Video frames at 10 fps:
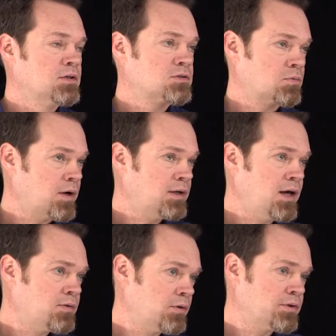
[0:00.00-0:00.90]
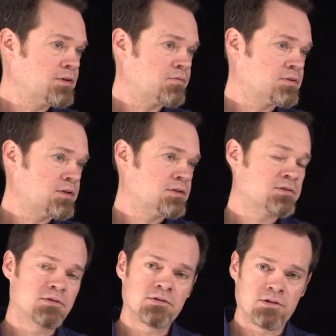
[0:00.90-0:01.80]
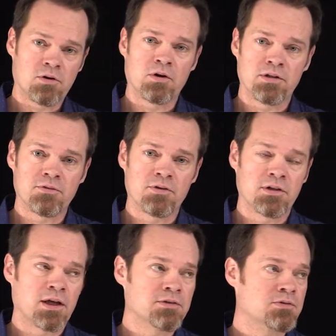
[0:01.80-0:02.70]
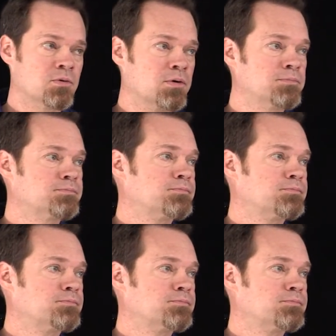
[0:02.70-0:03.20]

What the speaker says: So right now, the only difference is they're on a different data store.